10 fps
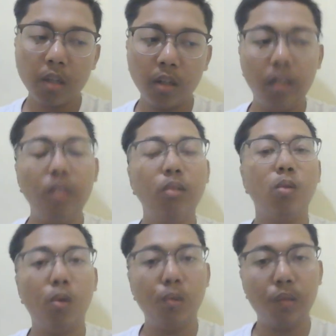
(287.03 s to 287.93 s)
a
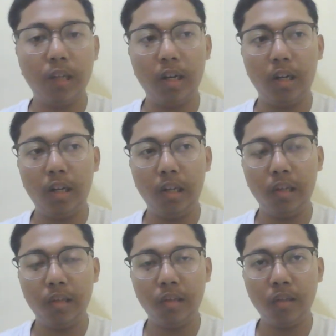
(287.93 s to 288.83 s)
discourse that
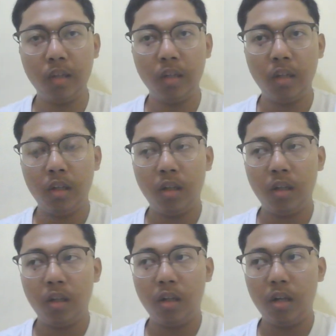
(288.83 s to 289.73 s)
is
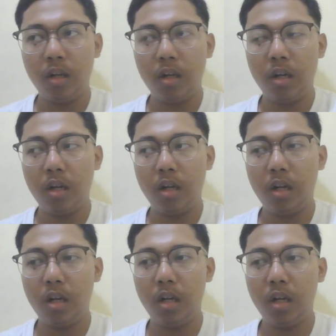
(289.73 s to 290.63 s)

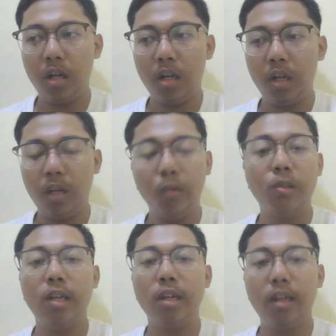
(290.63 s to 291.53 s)
you
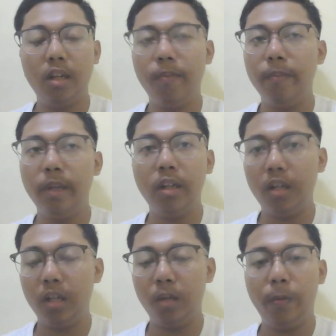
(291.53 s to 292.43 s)
say it
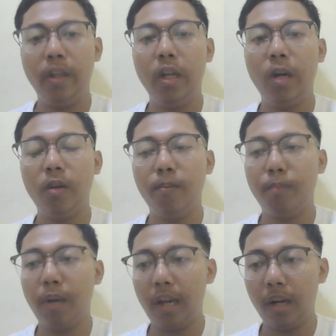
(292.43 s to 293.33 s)
immediately without a
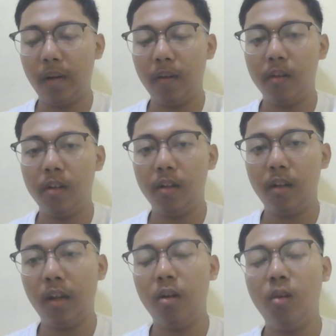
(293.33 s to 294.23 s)
plan,
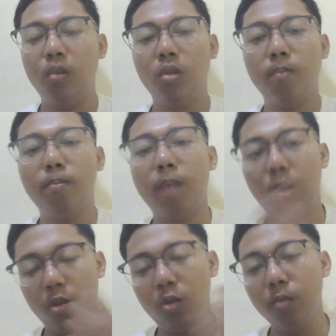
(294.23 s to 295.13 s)
and also
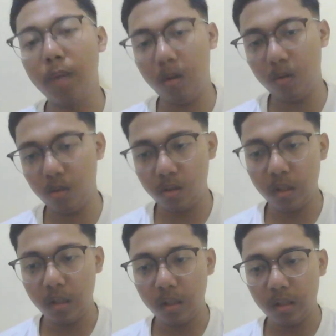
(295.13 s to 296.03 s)
mouth to mouth.
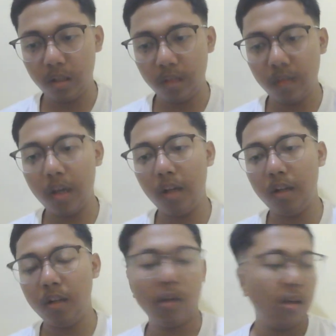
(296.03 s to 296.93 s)
It's like
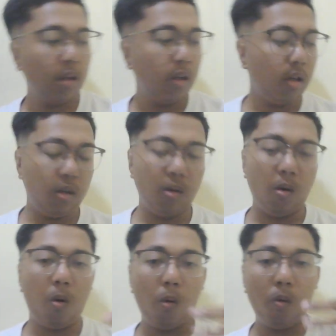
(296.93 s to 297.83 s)
an
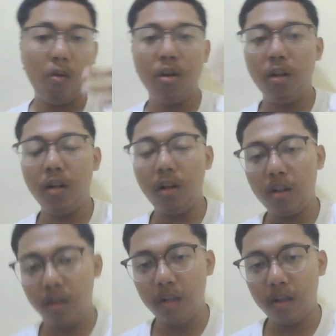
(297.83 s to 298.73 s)
oral
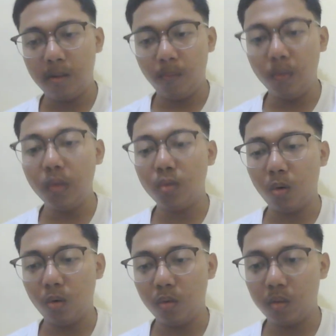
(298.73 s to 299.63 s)

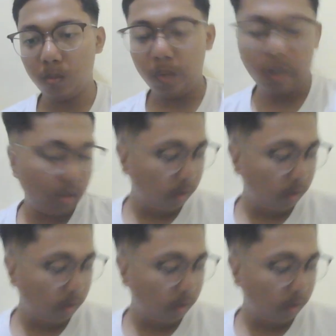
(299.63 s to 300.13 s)
discourse. Wait,